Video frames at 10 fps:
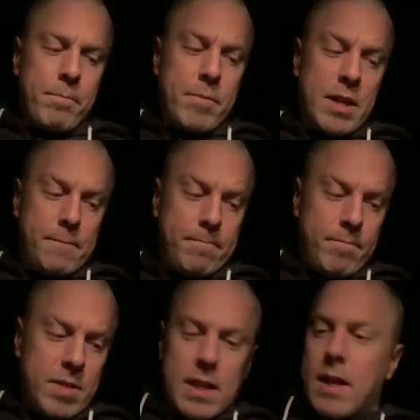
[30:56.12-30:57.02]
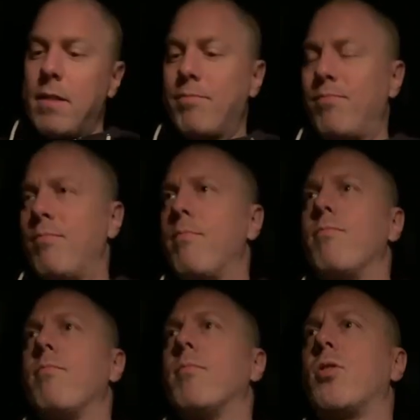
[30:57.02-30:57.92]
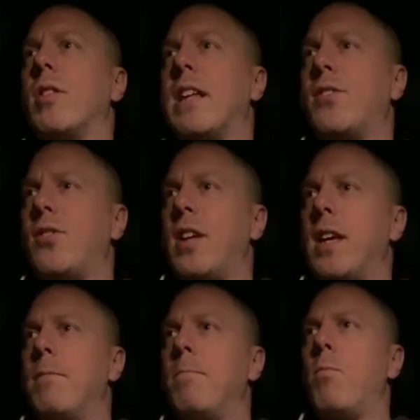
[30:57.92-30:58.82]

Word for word: But so let's see